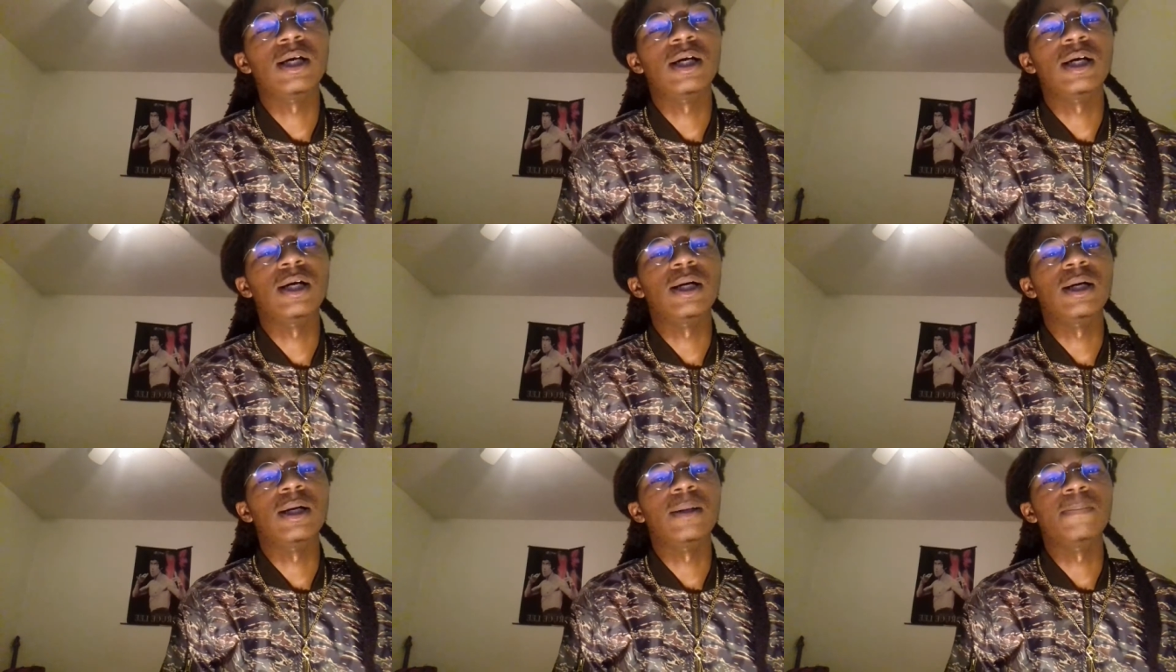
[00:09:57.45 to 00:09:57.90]

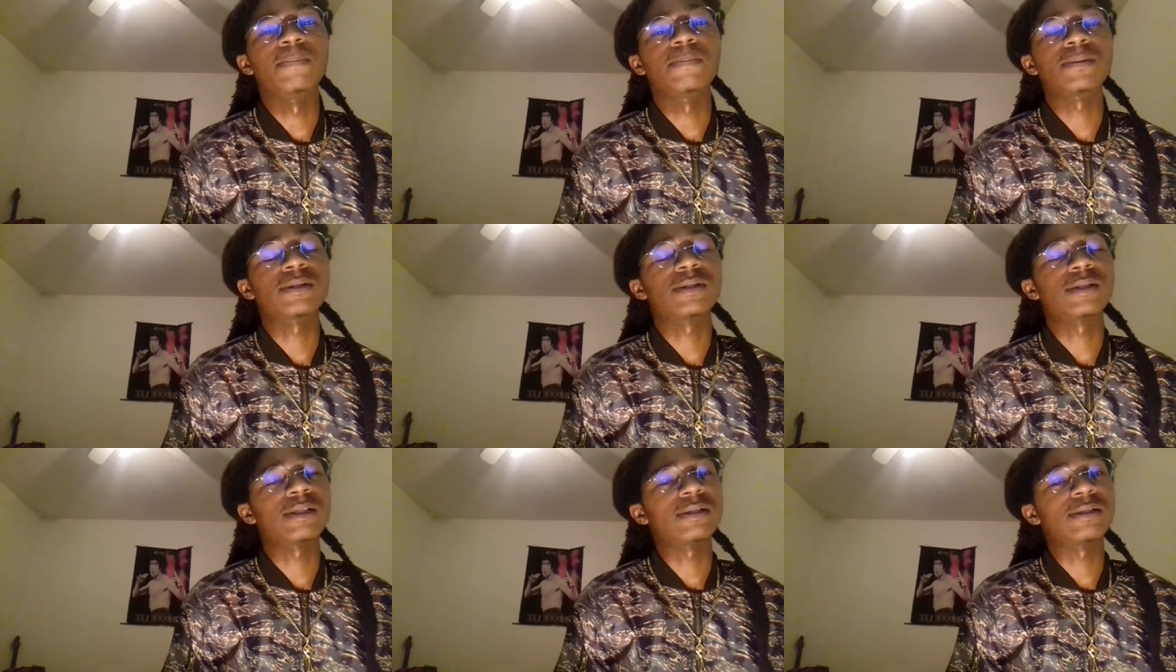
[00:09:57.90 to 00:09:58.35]
Um,
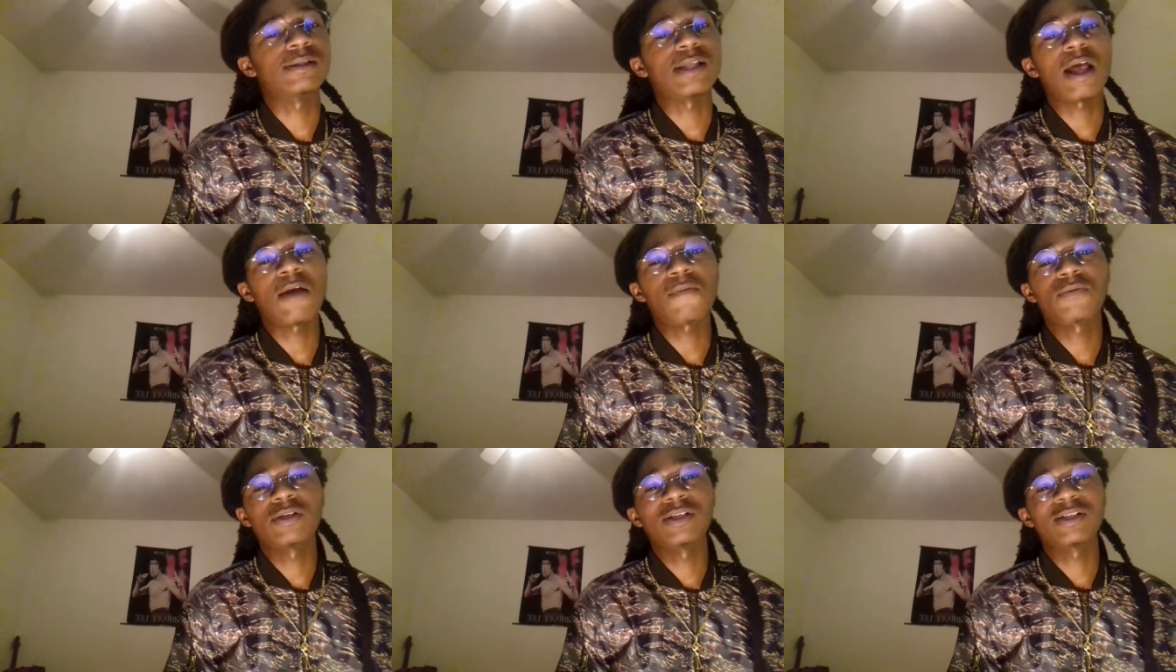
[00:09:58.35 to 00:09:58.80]

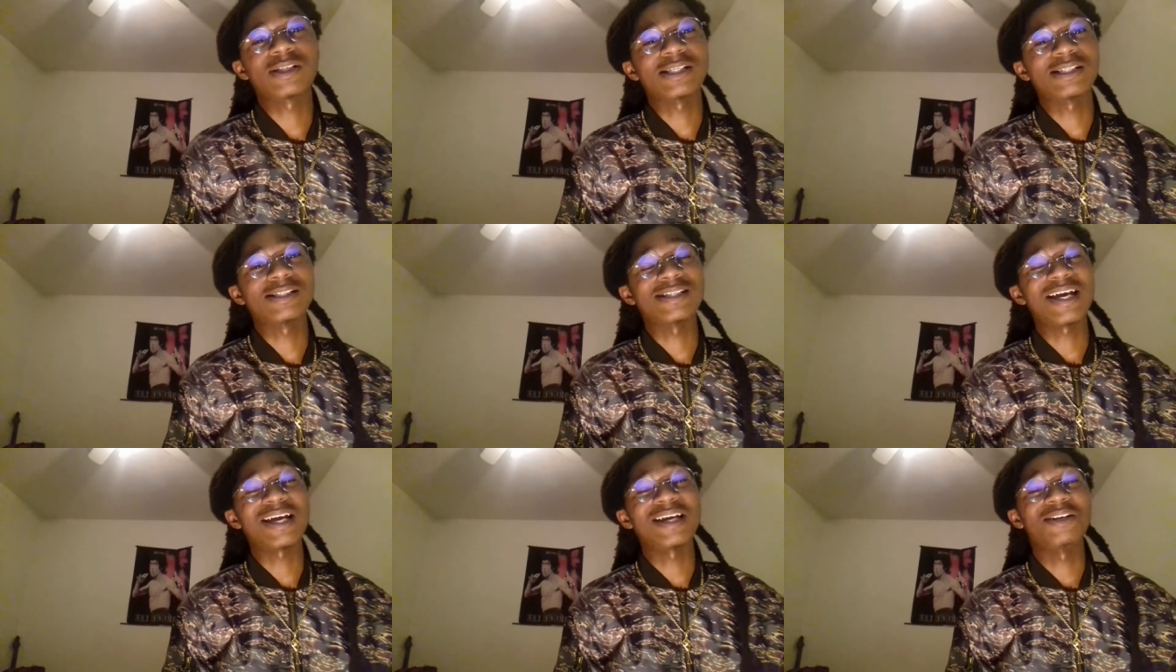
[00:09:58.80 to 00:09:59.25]
Stafford just
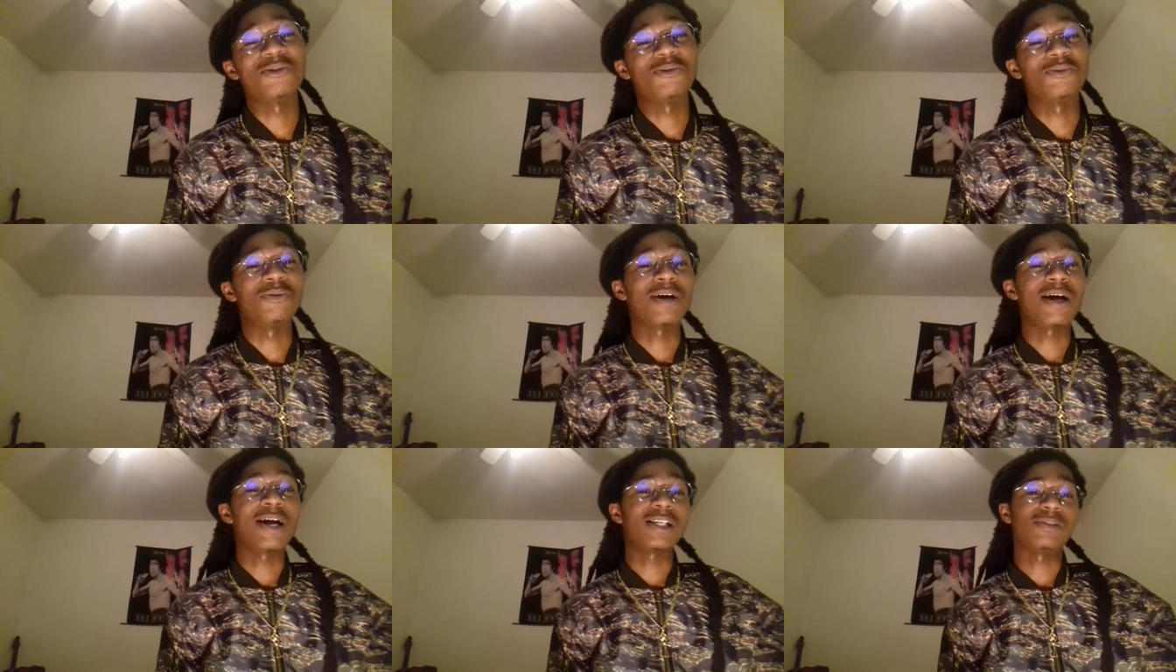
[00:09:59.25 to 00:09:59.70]
exciting to
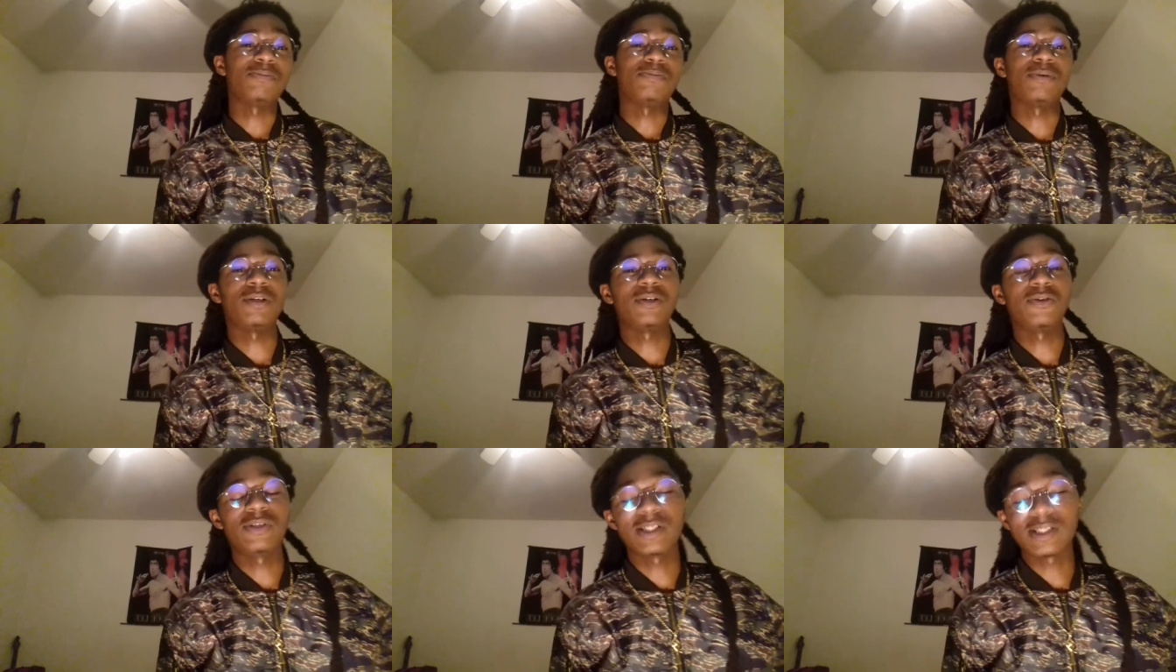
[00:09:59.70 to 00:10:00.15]
watch,
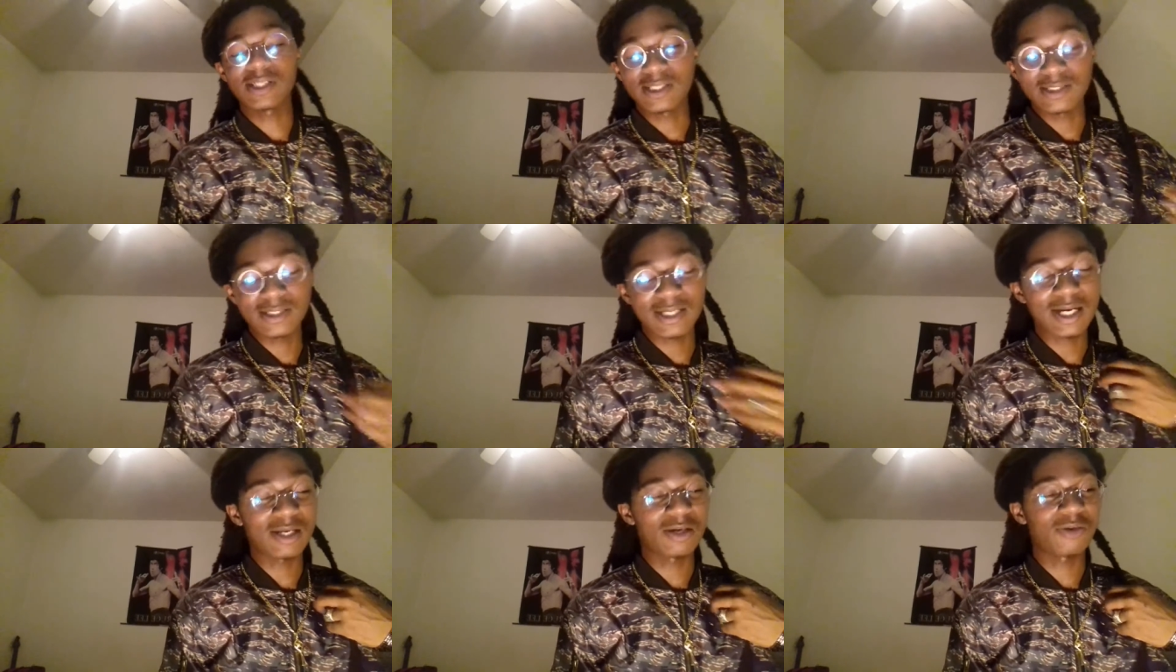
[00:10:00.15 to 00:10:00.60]
bro. Just
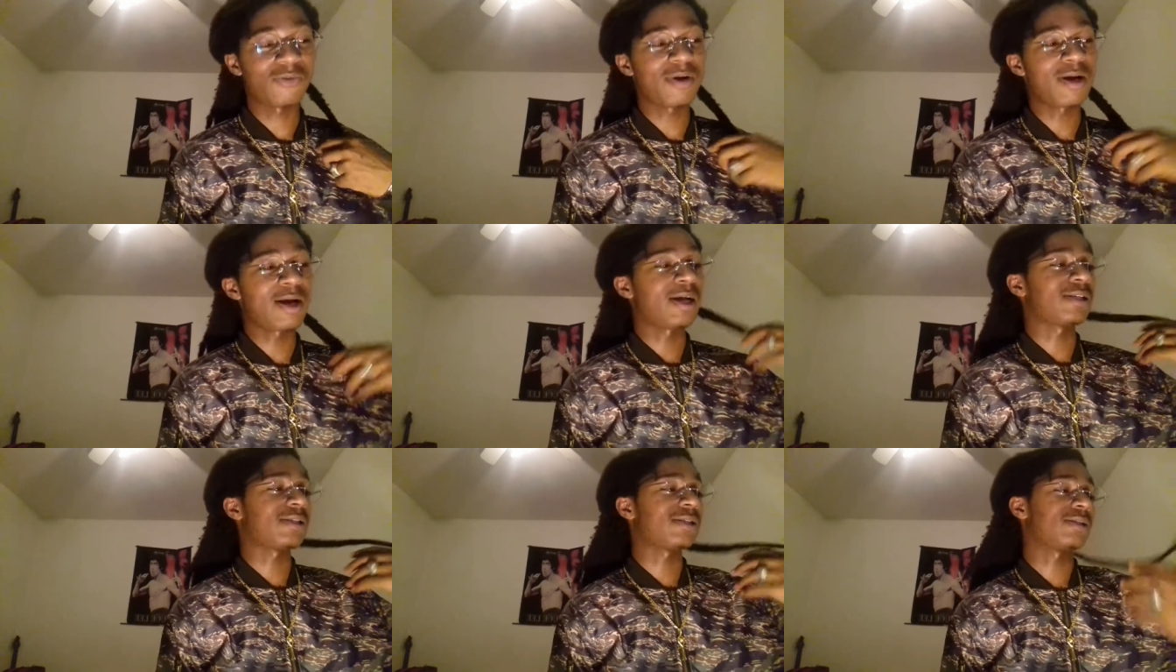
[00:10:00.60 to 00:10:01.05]
exciting to
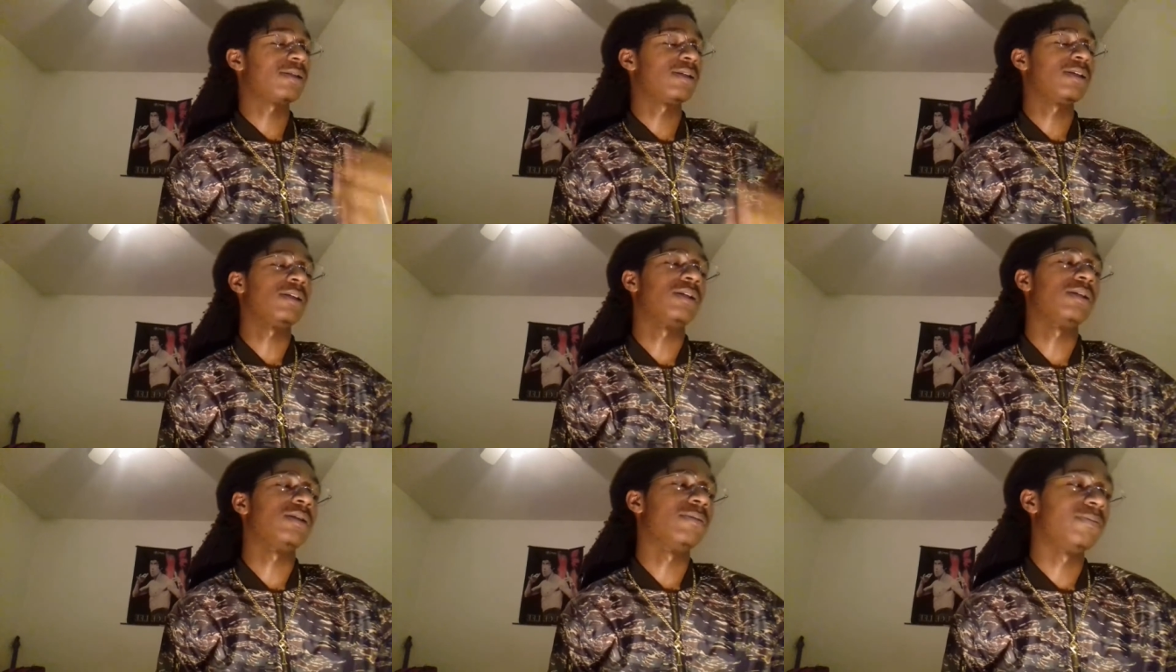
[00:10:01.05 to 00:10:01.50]
watch.
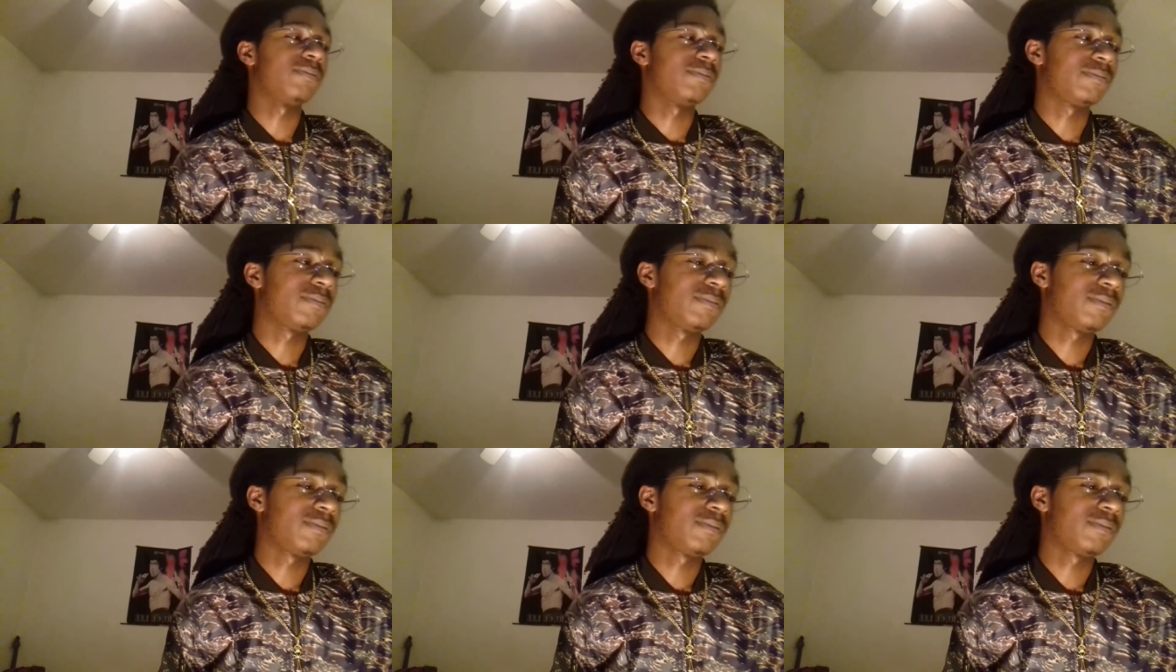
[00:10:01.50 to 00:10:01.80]
Um